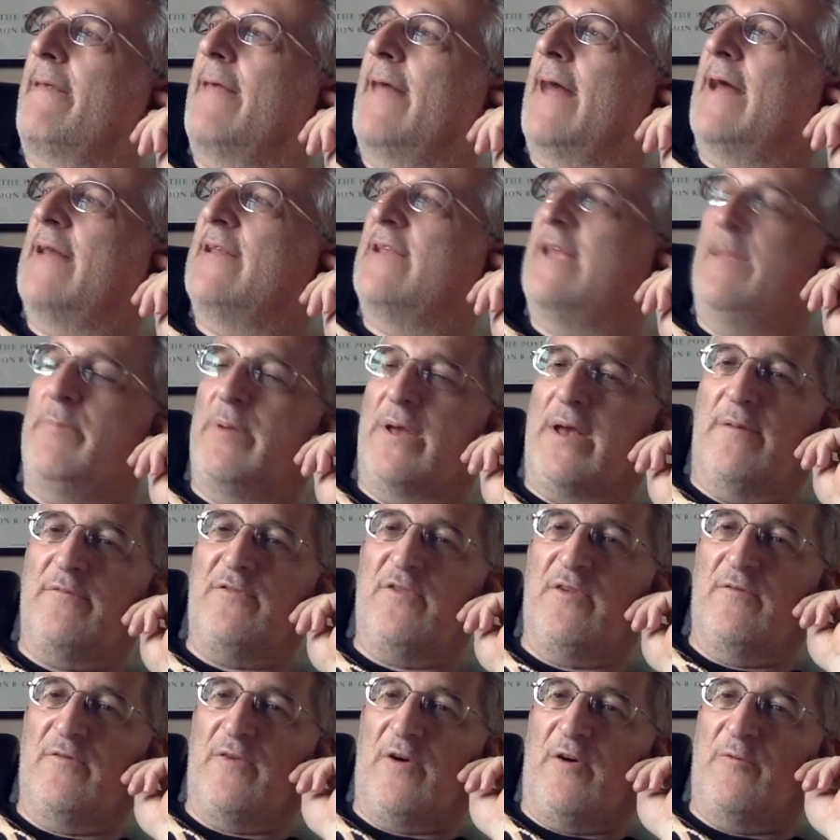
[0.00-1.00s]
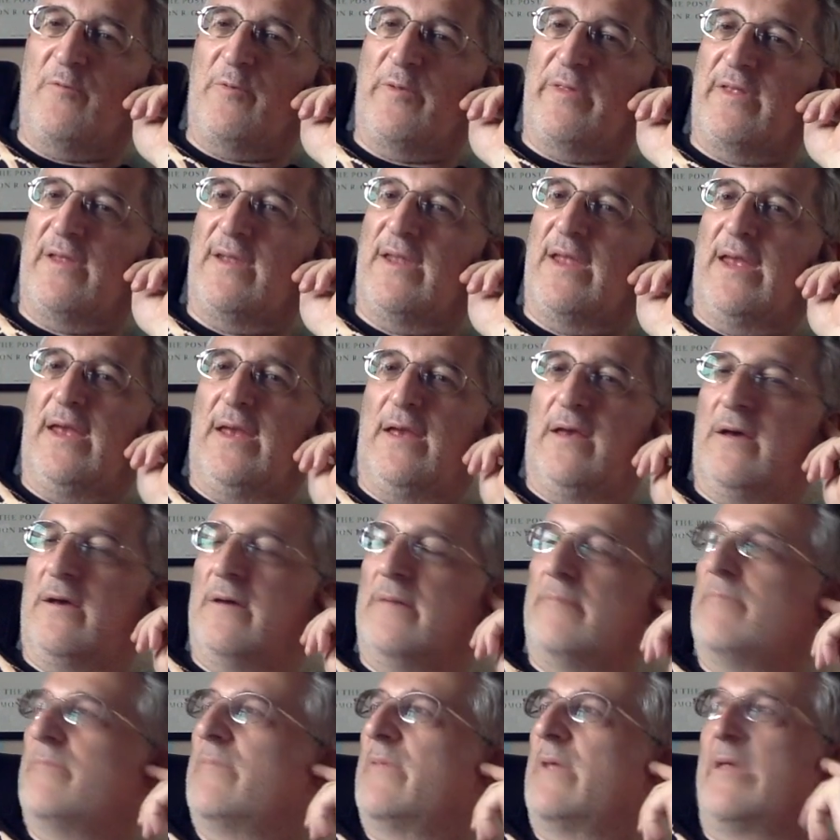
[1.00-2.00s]
and he becomes involved with Aneeka.
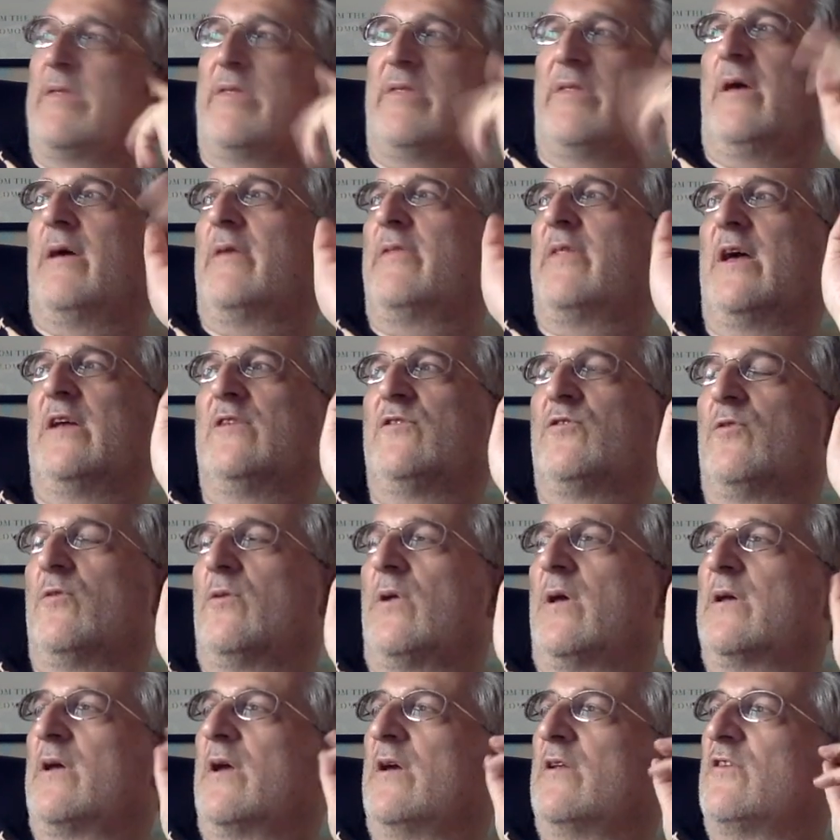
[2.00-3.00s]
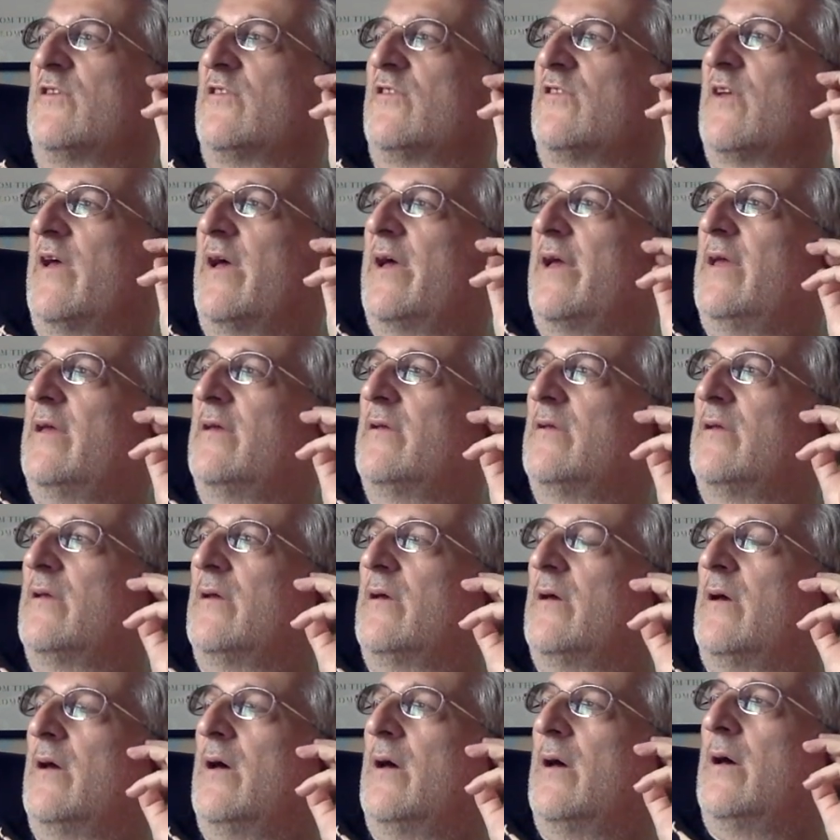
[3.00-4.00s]
That, that's all I'm going to say.
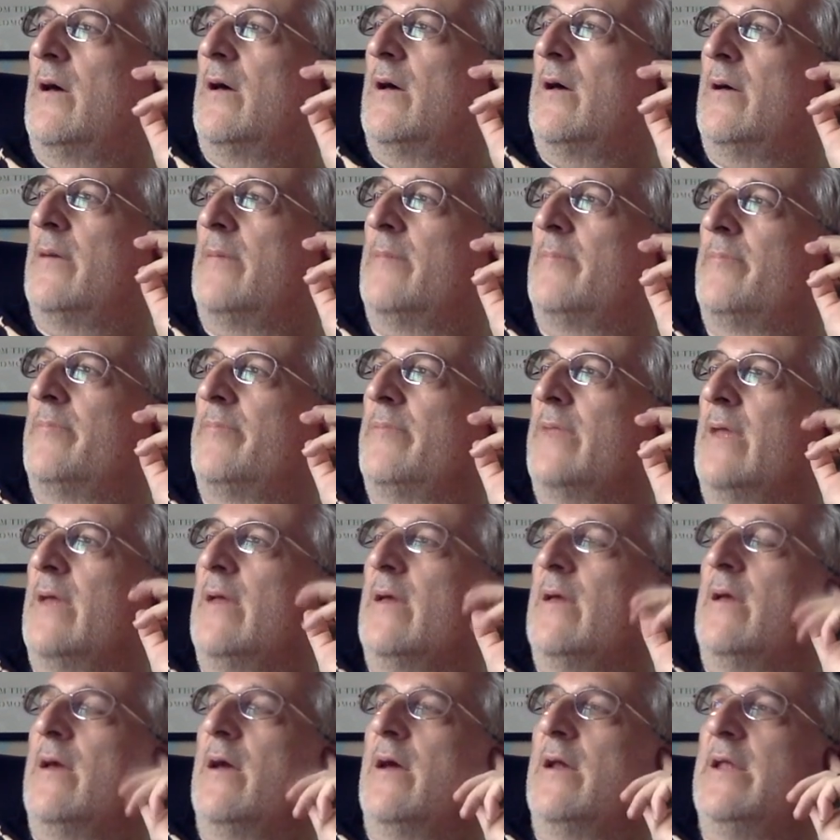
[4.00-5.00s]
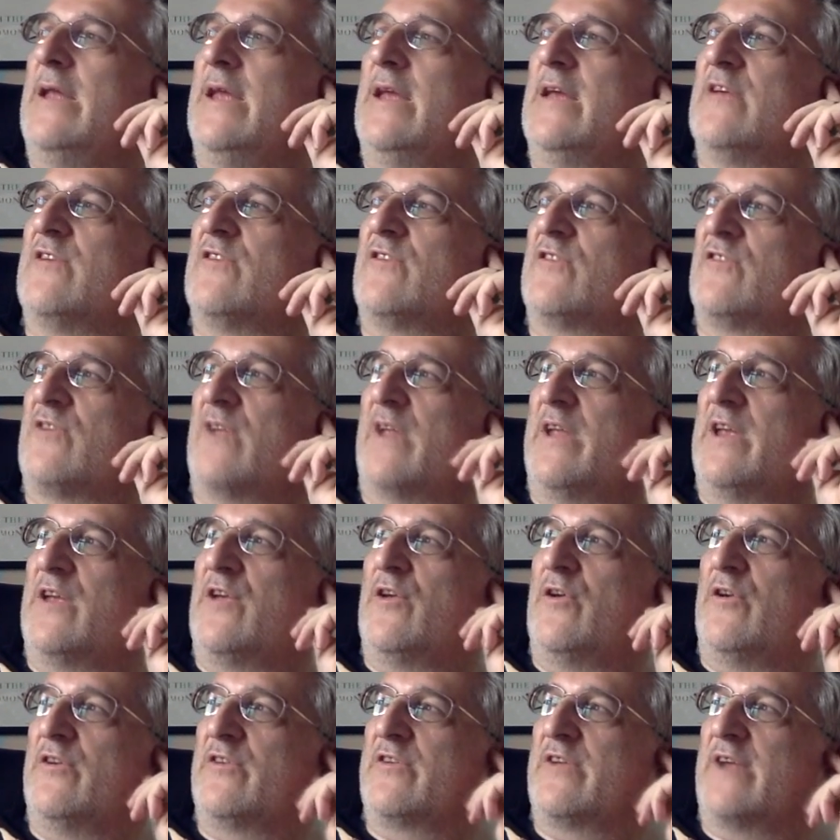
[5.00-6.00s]
Um, Aneeka's a slightly
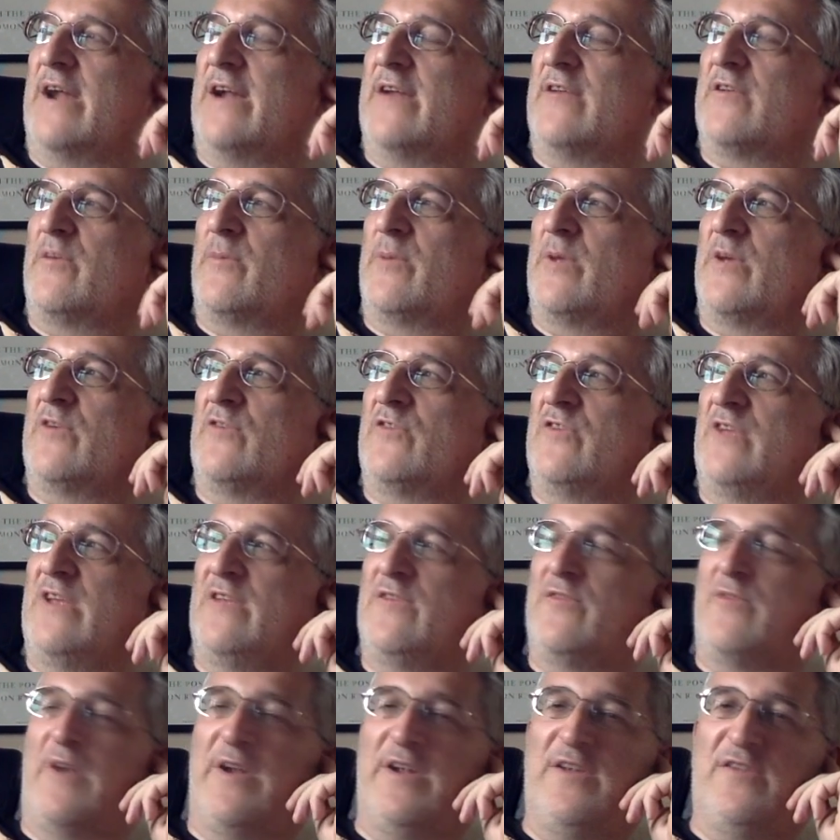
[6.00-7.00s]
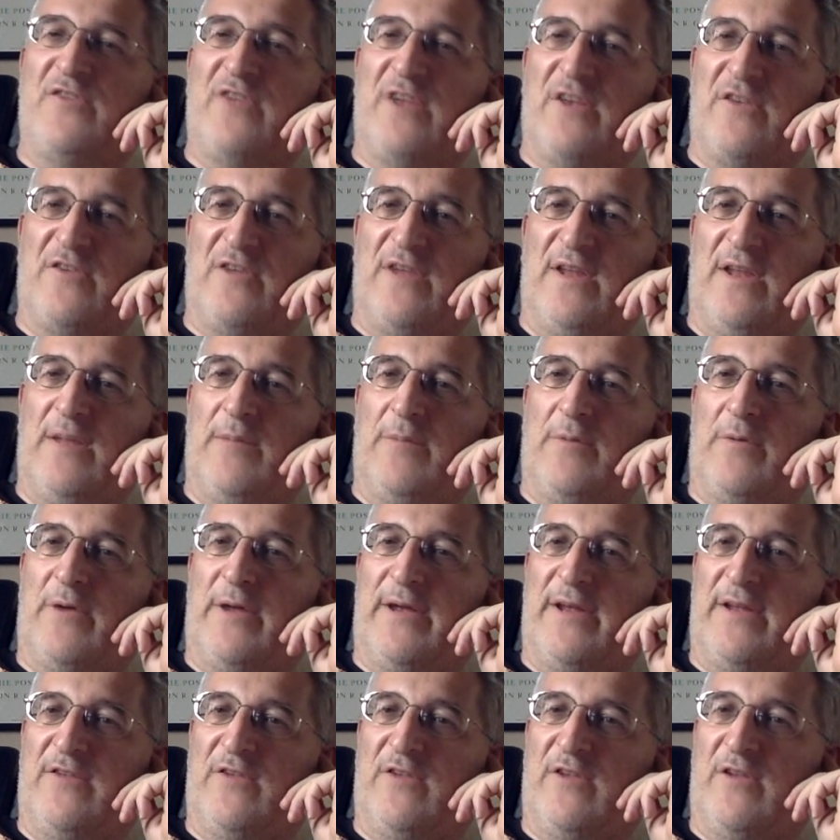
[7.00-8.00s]
curious character because she is very sexually
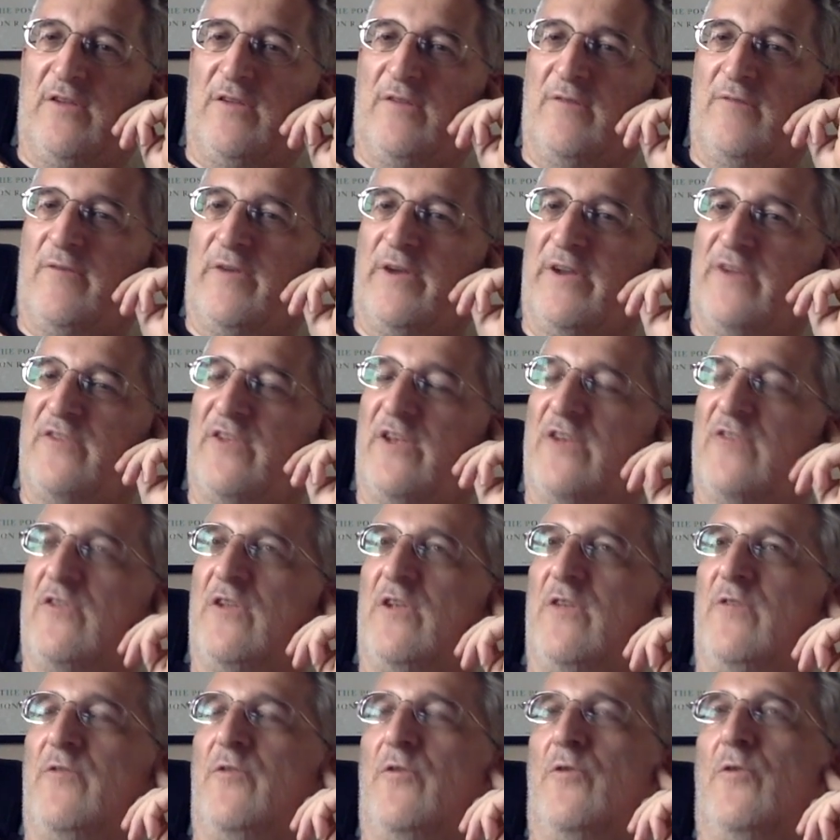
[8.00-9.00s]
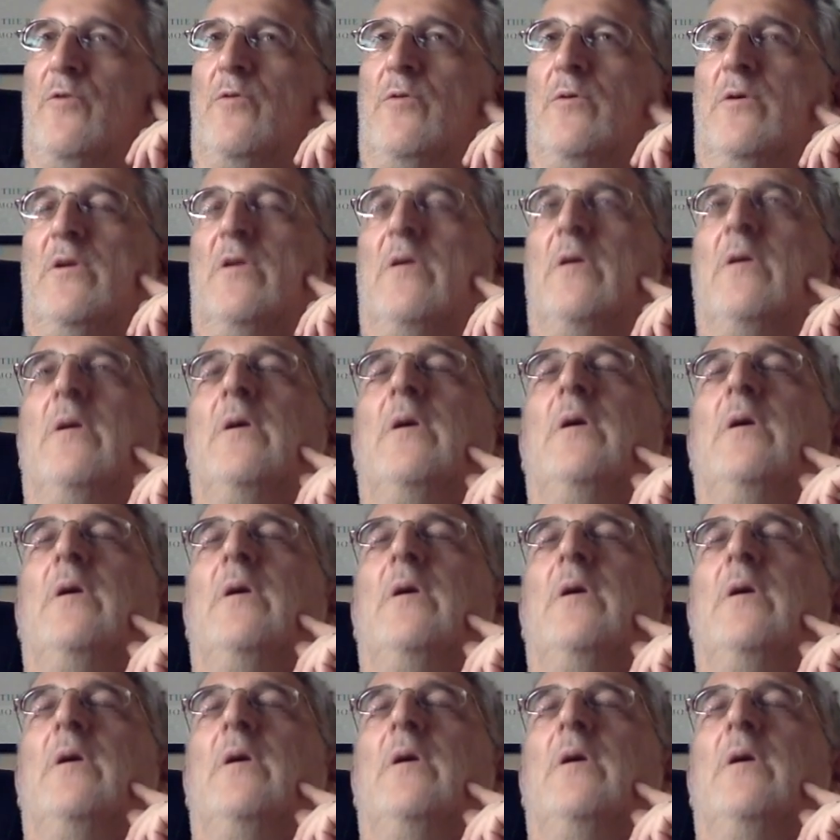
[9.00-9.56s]
liberated and very sexually forward.